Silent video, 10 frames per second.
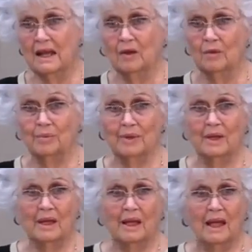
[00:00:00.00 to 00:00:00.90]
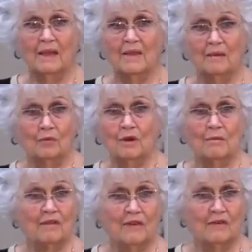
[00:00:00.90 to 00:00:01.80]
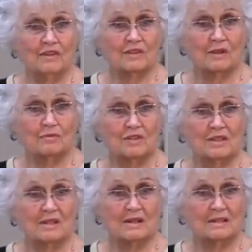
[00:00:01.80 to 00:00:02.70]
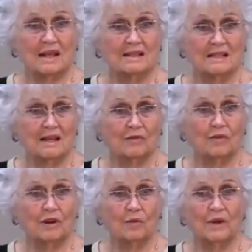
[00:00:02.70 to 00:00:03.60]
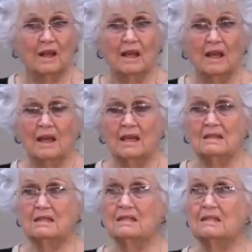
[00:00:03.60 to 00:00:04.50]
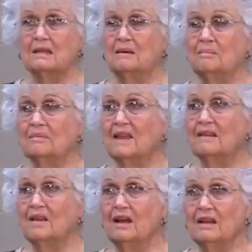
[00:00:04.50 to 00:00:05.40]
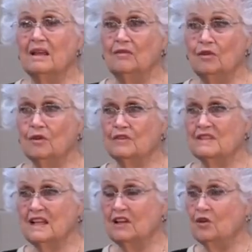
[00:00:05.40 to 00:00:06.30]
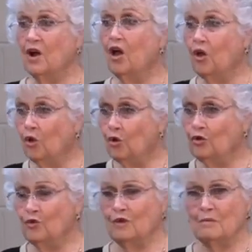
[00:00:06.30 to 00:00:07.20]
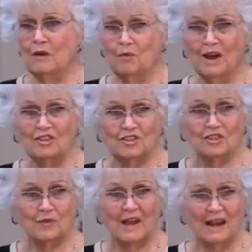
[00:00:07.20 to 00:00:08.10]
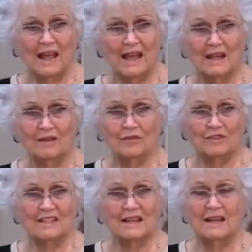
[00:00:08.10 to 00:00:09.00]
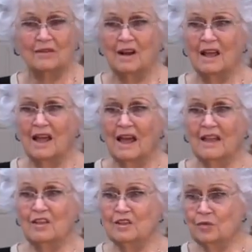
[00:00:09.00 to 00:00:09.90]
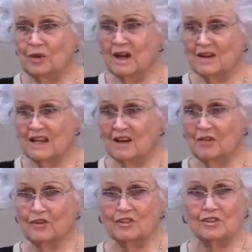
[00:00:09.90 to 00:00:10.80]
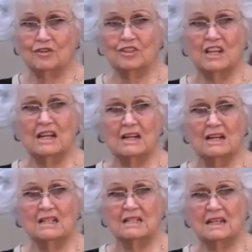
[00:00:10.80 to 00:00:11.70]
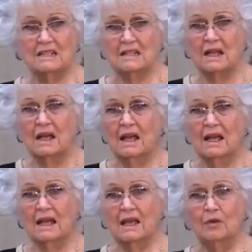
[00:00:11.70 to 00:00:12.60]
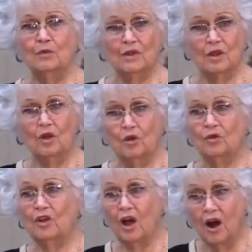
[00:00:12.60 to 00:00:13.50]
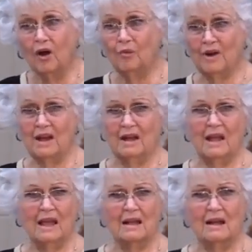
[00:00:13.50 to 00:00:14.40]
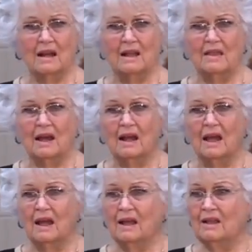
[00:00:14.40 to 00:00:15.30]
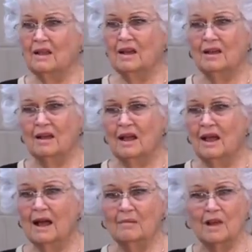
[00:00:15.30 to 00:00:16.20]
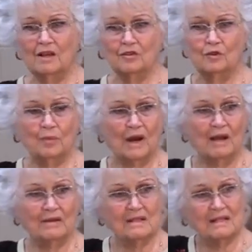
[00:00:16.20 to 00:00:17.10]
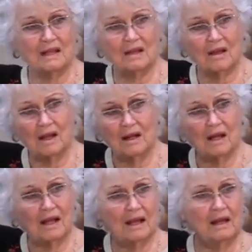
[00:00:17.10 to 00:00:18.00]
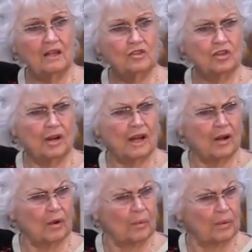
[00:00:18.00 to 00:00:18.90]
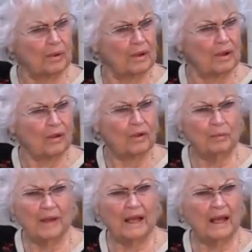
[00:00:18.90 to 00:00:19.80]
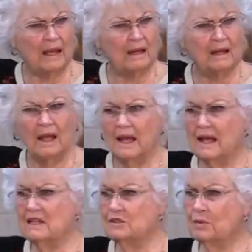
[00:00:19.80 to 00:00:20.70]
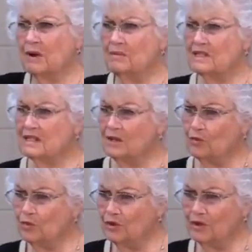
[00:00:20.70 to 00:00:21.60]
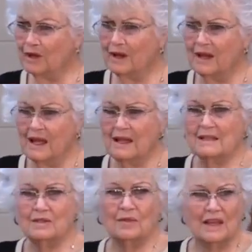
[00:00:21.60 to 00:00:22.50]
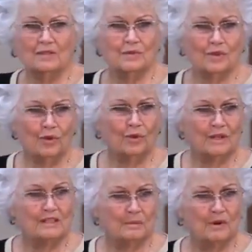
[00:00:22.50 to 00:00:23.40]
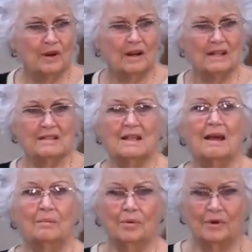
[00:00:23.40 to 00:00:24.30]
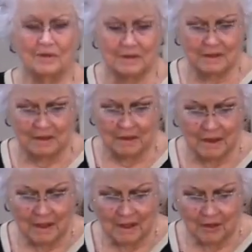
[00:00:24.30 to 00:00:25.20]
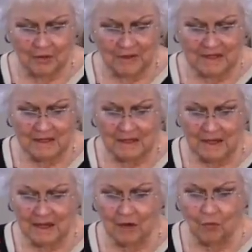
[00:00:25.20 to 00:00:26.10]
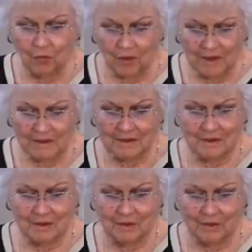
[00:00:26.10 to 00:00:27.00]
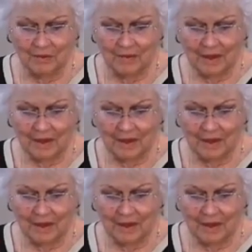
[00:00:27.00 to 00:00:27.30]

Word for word: help. And then one of my favorite scriptures is Isaiah 41. He says, I'll not leave you or forsake you. I'll hold you with my righteous right hand, verse 11. And then you read on down to verse 13, and it says, He will hold our right hand. And I thought, yeah, I'm not too proud to say, God, I need your help. Hold my hand. And He's promised He would. And so that's what the Holy Spirit, He's that personal to us today. He wants to.